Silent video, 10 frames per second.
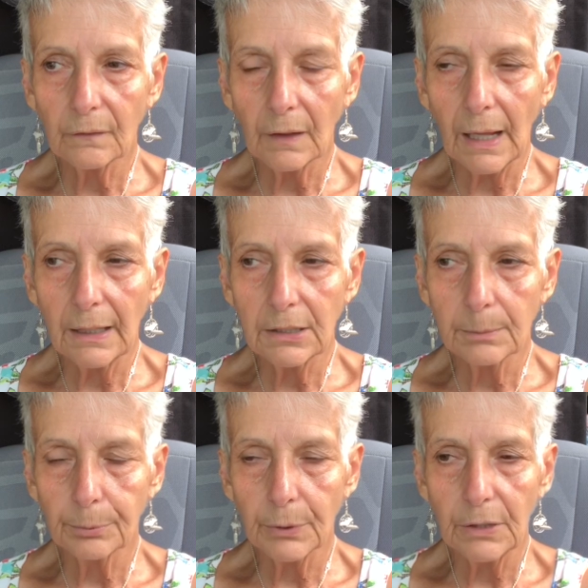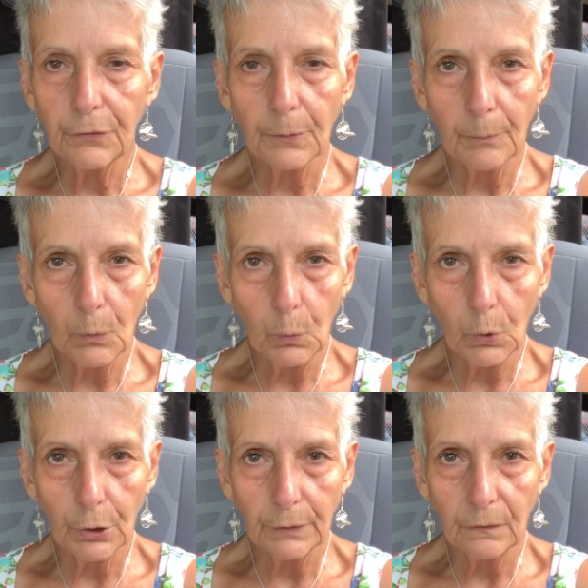there's a lot of debris from the
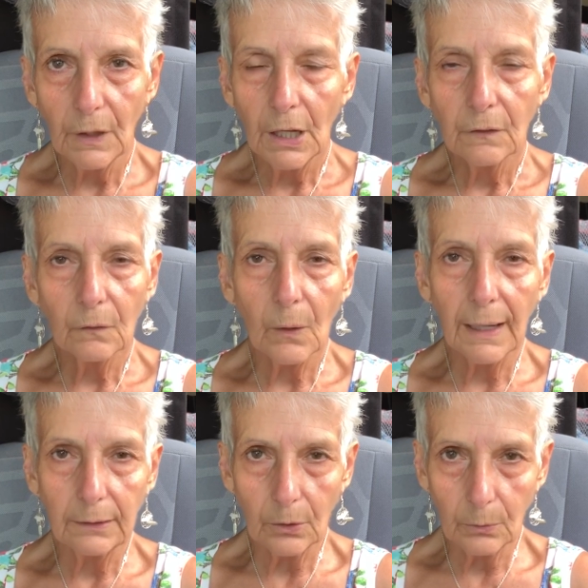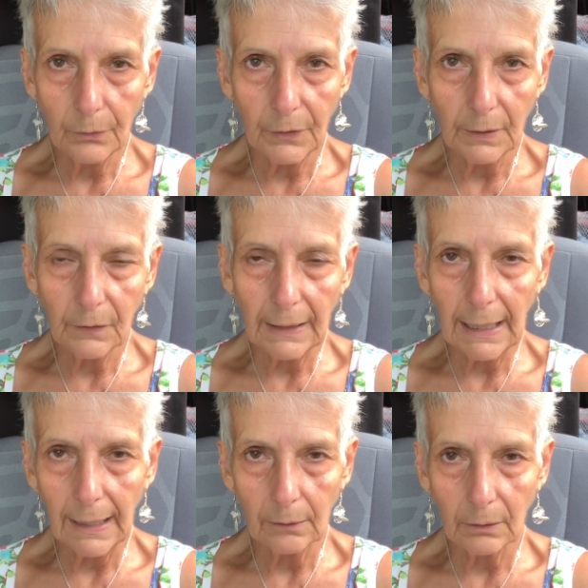woods, so I don't think the
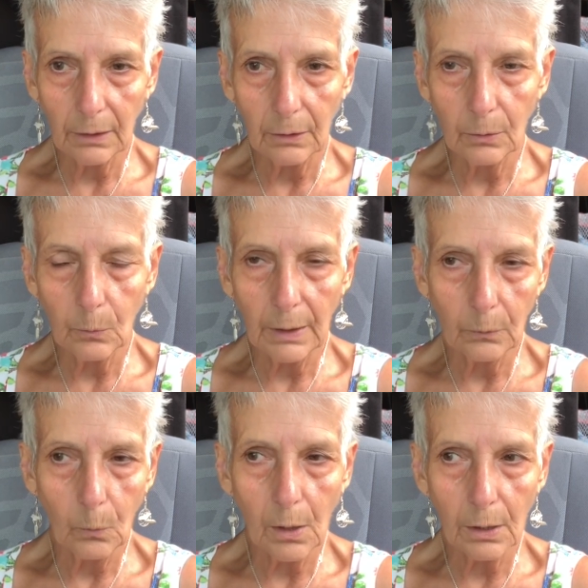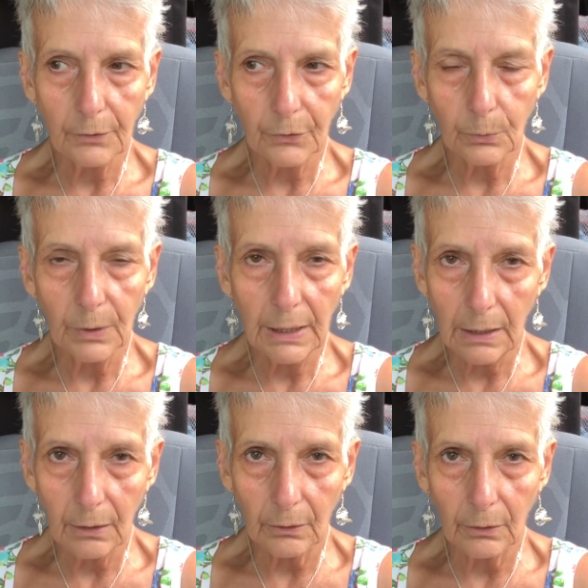cattle are going to want to walk through
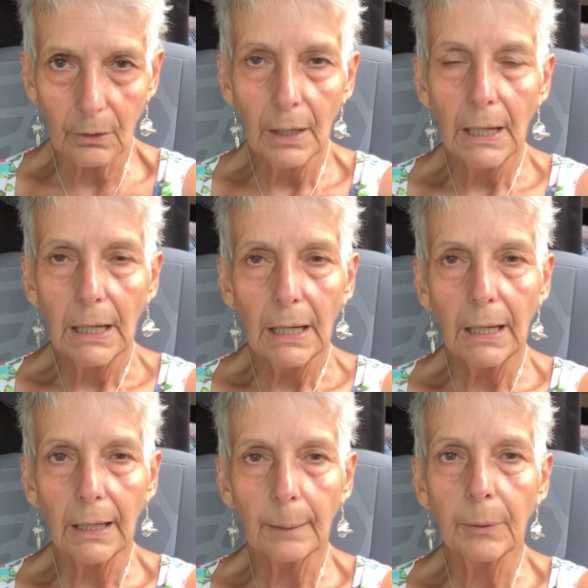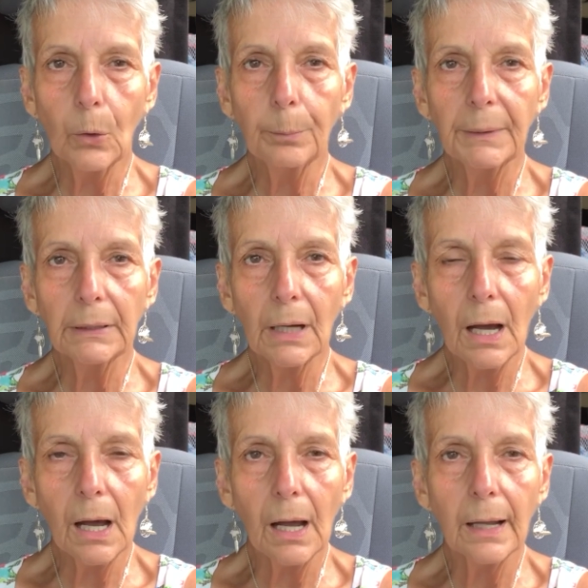here. And I'm hoping
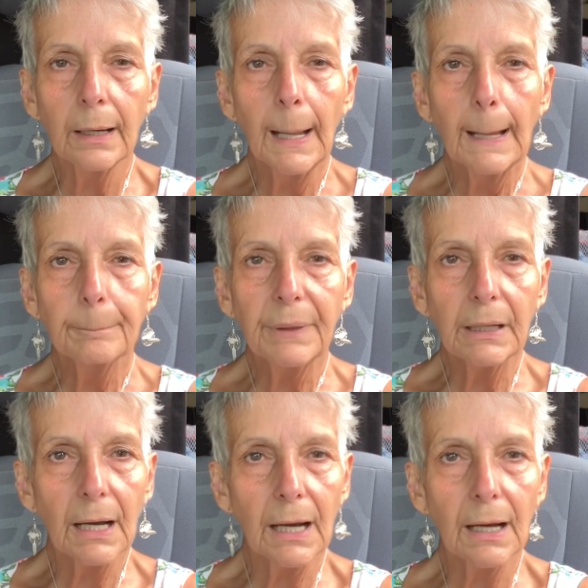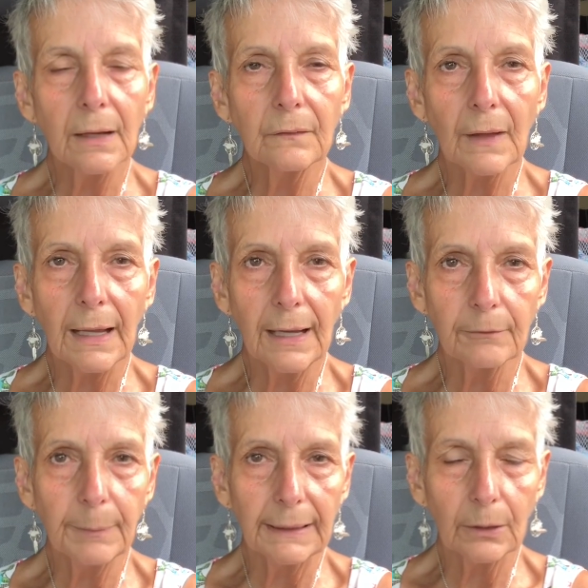not, because I
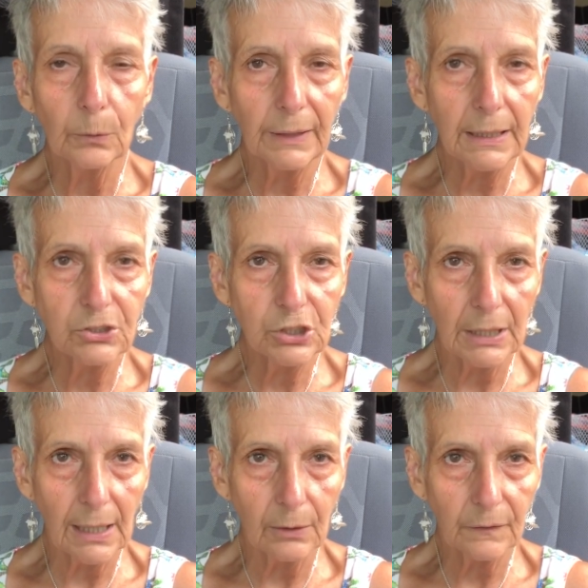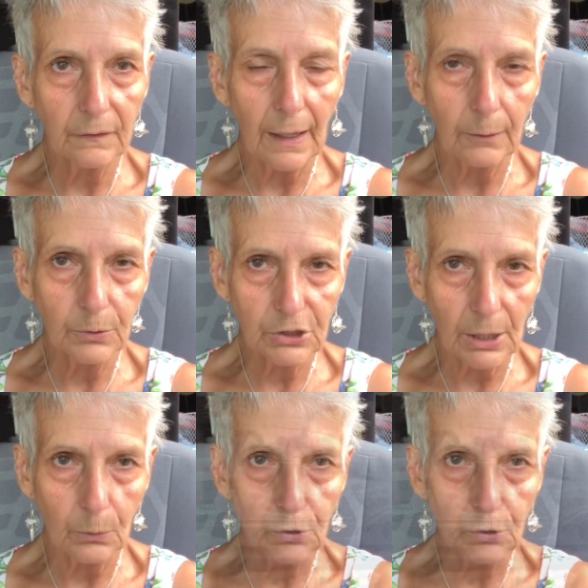have my little kitchen outside, which I